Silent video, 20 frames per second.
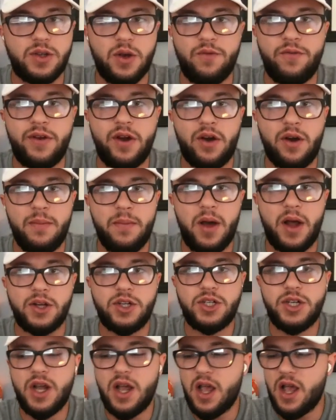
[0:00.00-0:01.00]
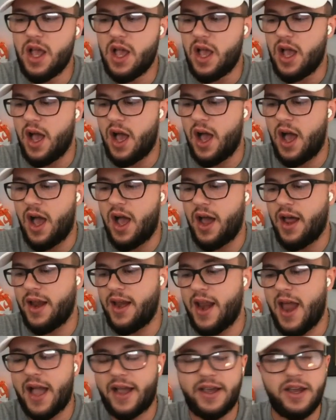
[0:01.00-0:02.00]
So very much uh,
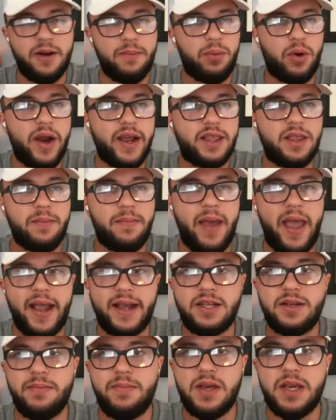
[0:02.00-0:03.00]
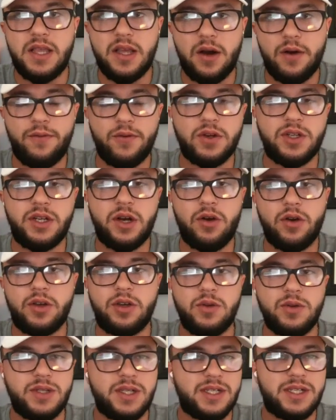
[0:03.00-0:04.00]
not going to break the bank to be there for
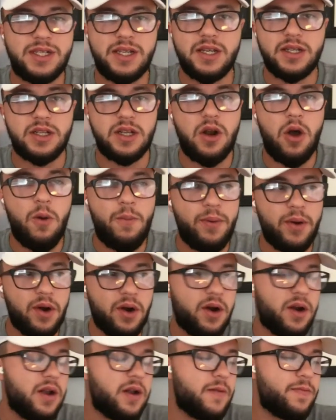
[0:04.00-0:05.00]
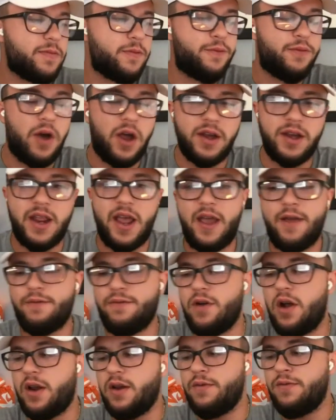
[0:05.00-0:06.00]
Syracuse's season opener. Fun day,
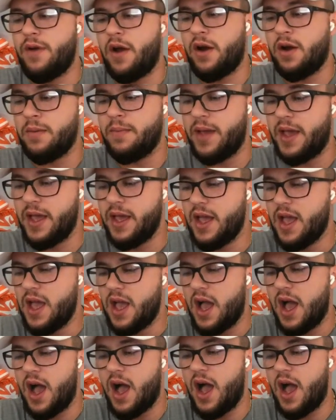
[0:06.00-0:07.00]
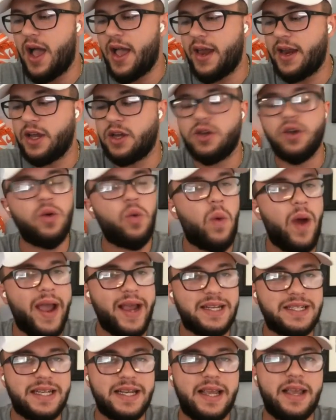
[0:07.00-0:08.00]
fun environment, uh, and a good
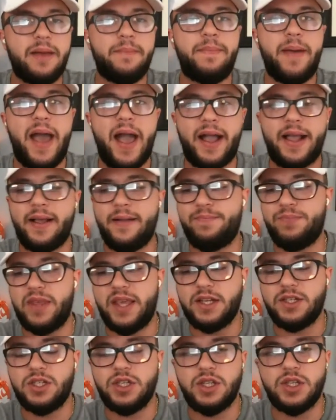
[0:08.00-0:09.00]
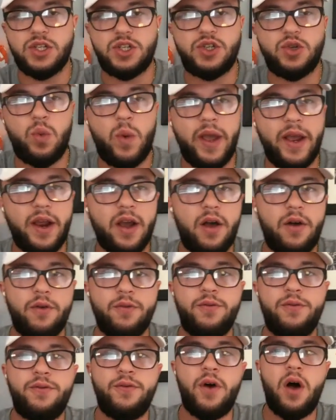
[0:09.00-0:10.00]
way to get back into the swing
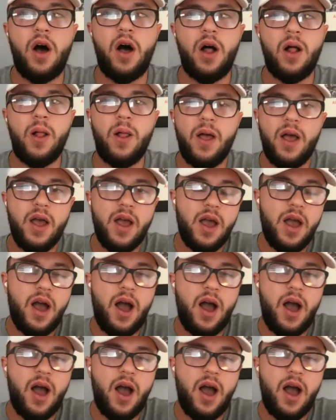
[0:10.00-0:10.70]
of fall.